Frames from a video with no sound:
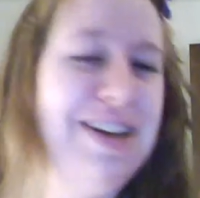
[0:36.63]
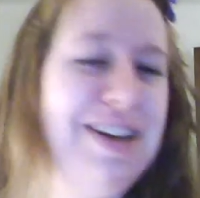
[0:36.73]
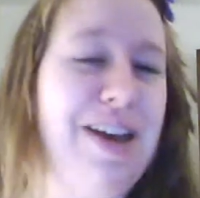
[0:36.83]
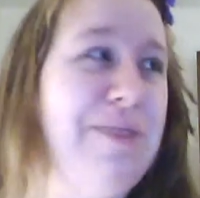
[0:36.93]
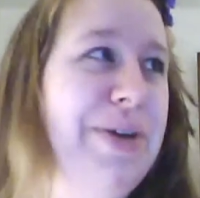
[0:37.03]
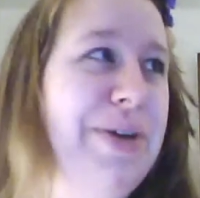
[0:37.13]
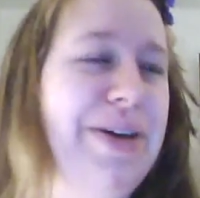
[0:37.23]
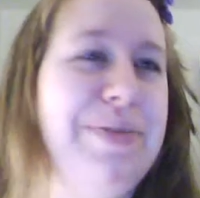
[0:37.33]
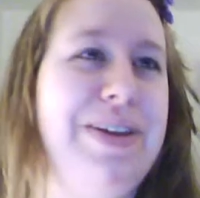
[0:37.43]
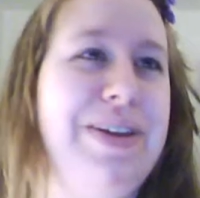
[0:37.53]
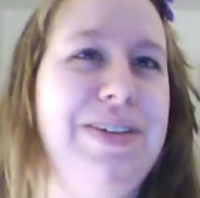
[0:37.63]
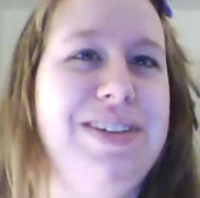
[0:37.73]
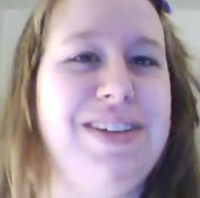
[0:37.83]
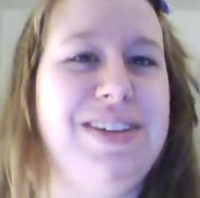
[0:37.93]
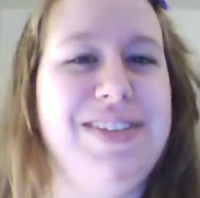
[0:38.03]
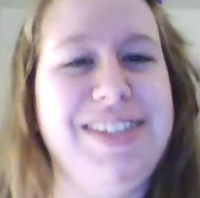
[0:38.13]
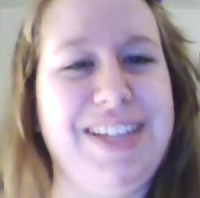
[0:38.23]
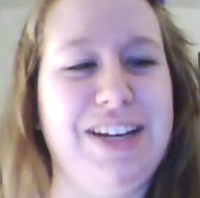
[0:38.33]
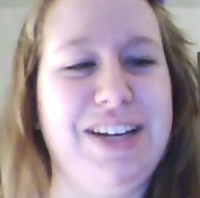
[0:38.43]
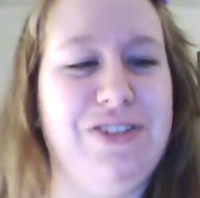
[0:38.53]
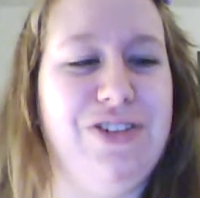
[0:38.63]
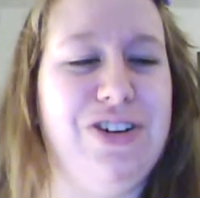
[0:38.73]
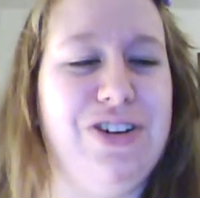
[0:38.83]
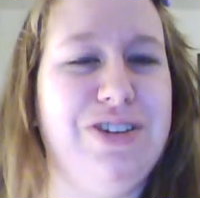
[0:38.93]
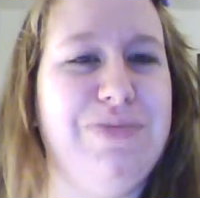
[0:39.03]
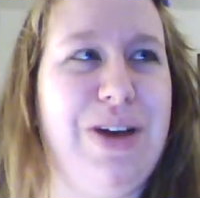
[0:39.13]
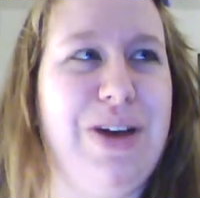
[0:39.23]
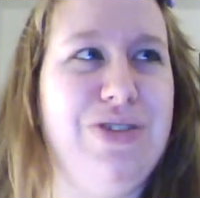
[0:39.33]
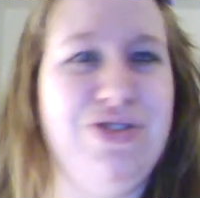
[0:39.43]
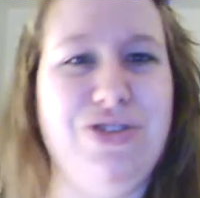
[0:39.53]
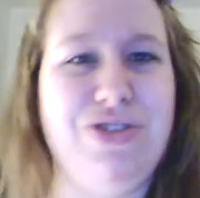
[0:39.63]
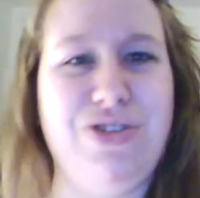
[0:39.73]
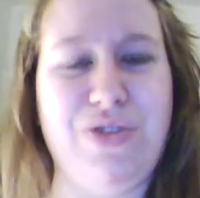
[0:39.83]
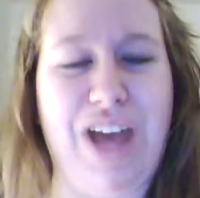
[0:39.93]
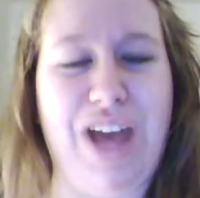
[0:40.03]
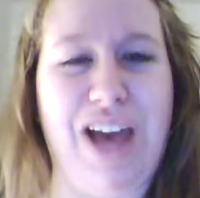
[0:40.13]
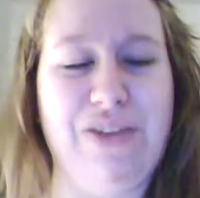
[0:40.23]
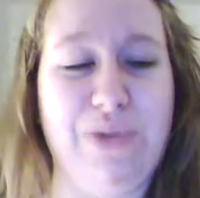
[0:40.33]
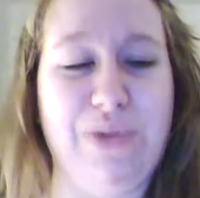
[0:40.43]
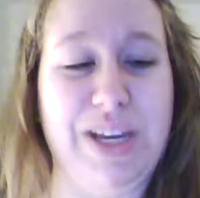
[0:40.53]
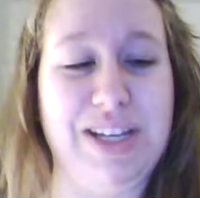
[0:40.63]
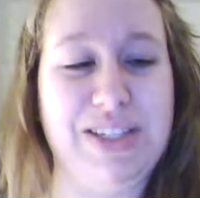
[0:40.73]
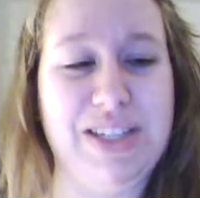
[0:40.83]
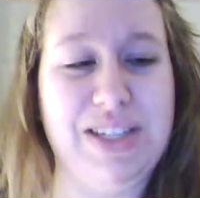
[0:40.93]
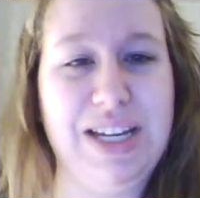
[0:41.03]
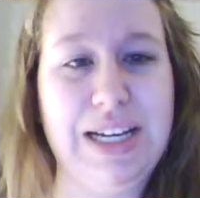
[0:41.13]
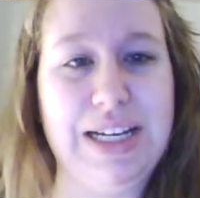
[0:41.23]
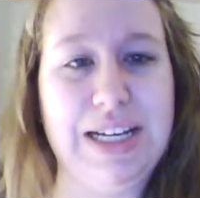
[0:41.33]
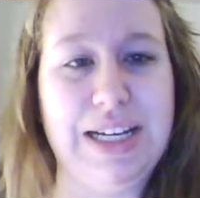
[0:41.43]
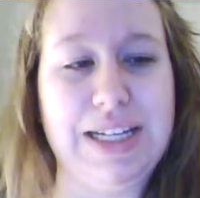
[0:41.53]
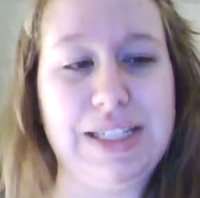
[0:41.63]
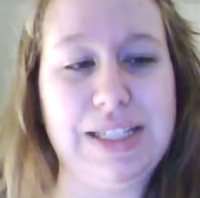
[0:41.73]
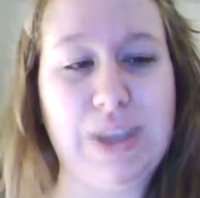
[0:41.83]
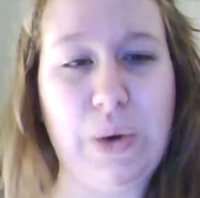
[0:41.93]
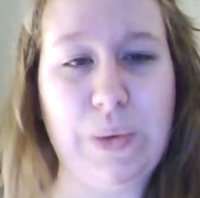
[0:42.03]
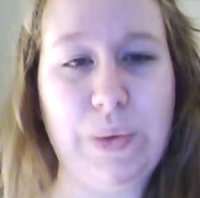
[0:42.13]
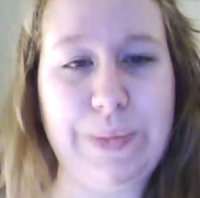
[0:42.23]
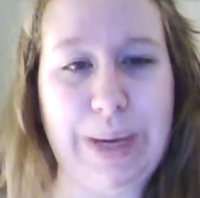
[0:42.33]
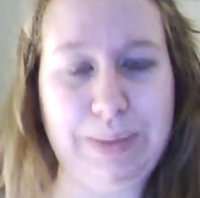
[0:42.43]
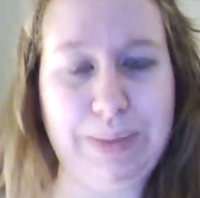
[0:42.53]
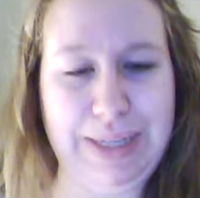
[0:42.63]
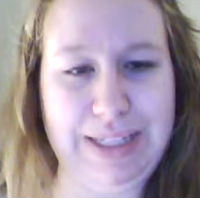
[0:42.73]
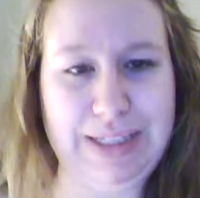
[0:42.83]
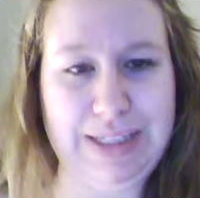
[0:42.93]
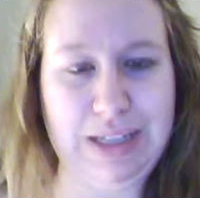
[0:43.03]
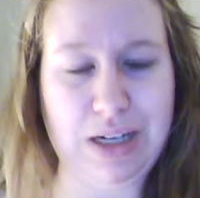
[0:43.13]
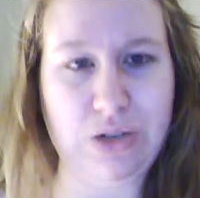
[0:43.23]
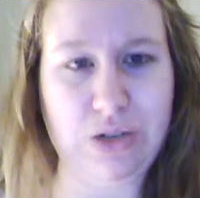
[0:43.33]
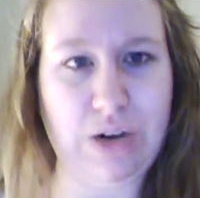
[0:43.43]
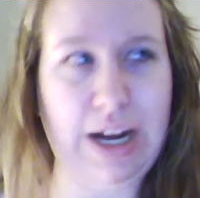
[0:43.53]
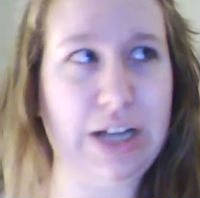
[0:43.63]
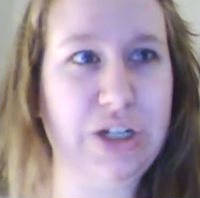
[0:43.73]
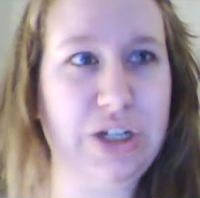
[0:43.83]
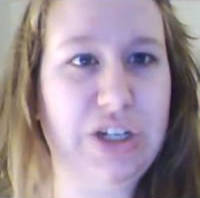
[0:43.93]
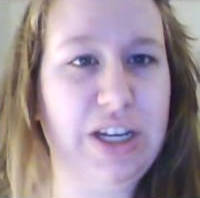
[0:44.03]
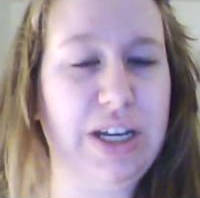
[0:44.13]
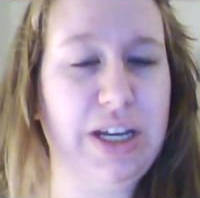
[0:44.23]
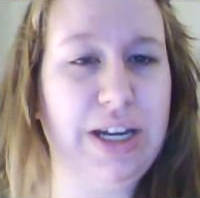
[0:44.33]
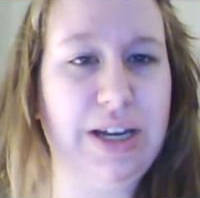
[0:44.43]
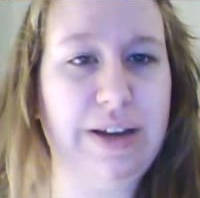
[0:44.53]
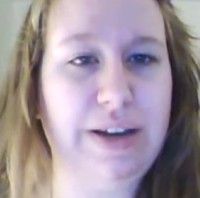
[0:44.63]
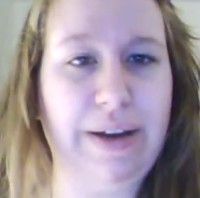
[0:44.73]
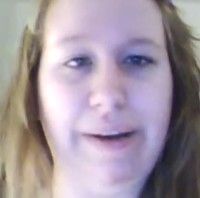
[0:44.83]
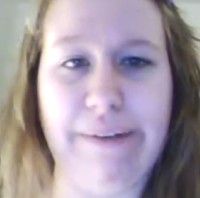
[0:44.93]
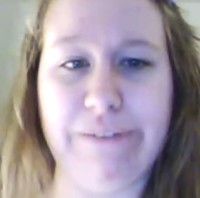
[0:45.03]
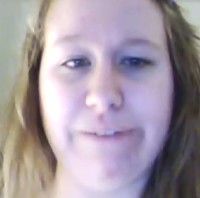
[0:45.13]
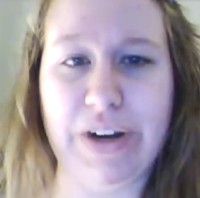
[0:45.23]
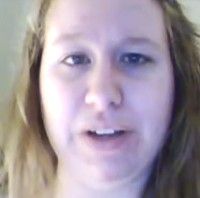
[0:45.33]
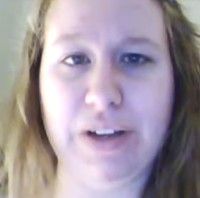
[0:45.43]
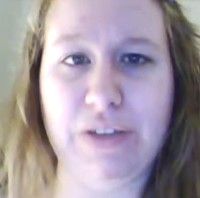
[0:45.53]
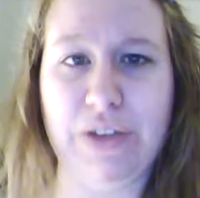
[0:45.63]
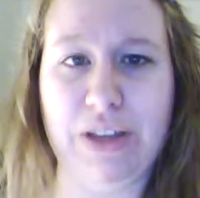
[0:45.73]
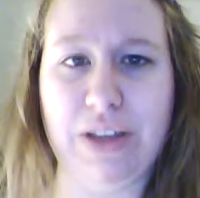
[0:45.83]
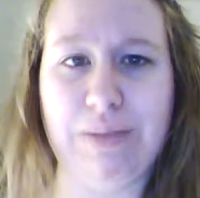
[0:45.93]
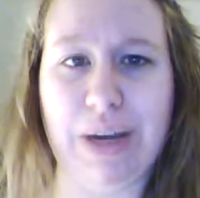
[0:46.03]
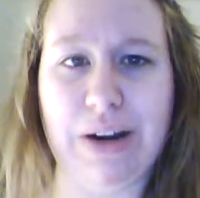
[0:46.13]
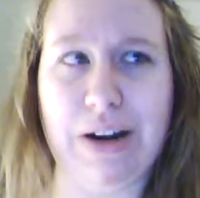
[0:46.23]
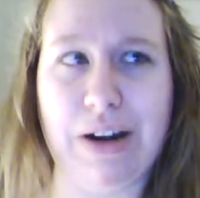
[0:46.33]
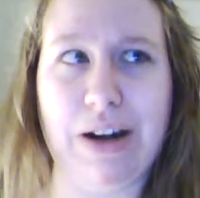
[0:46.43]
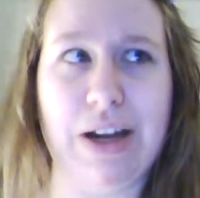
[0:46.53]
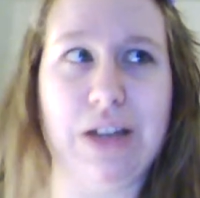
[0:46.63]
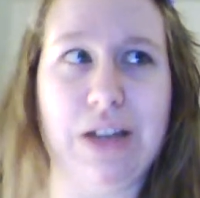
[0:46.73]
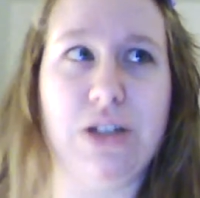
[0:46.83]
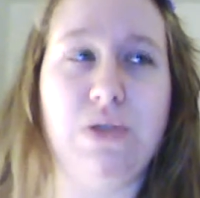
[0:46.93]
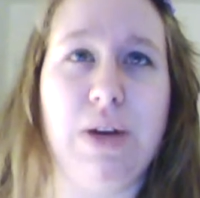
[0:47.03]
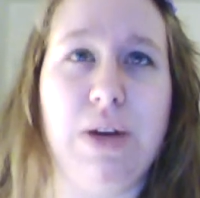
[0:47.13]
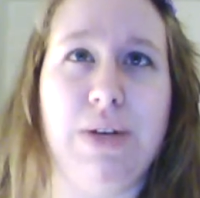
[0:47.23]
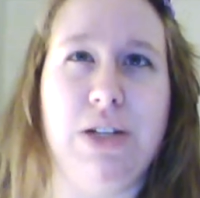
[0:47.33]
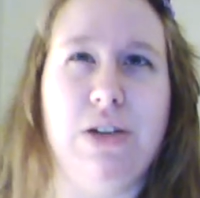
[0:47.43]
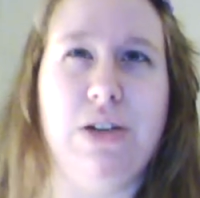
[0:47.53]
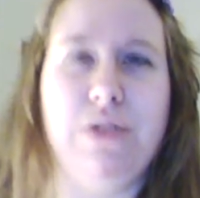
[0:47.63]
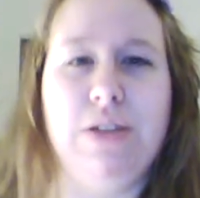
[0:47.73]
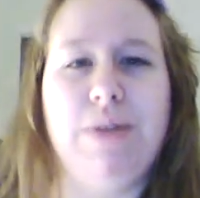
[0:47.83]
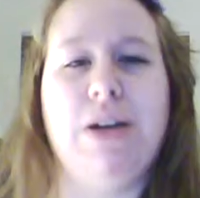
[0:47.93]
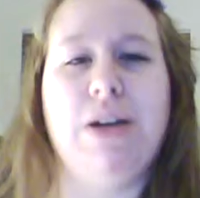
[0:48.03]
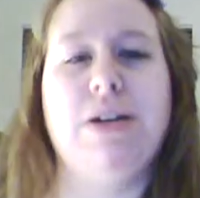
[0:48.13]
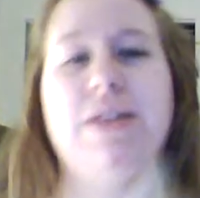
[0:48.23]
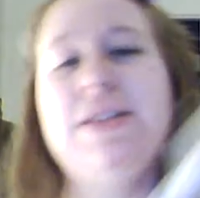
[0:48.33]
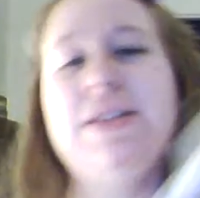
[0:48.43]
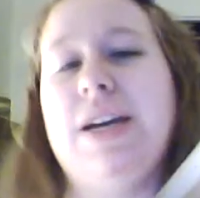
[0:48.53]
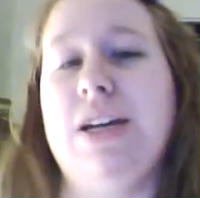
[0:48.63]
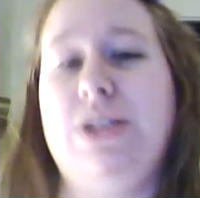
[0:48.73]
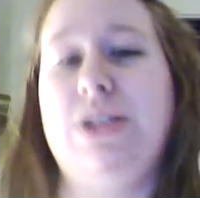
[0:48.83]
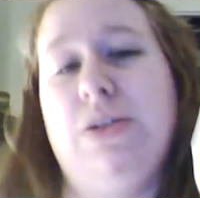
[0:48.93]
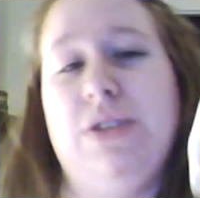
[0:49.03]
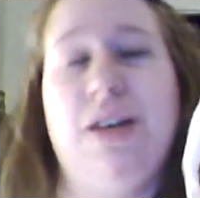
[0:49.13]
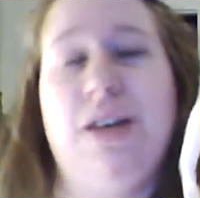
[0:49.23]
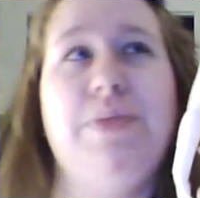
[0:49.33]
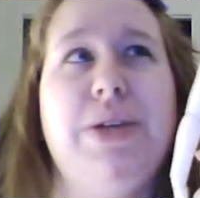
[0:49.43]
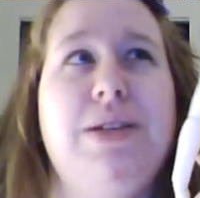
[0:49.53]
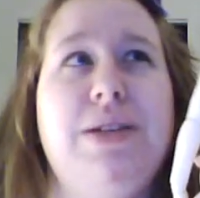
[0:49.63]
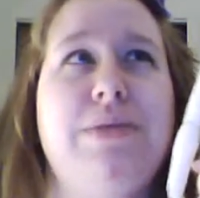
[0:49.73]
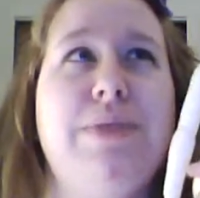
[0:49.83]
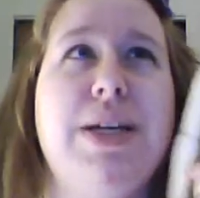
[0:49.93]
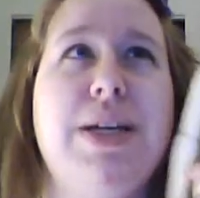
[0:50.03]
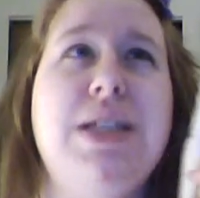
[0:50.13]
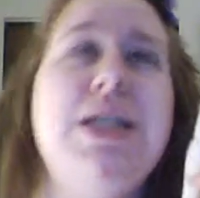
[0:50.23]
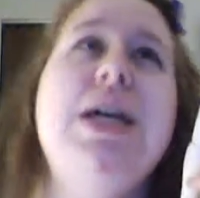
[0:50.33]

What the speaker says: Yeah, but anyways, I was sick for about 2.5 weeks. So my place got trashed. I'm finally feeling better, and just right when I start feeling better, this guy shows up. But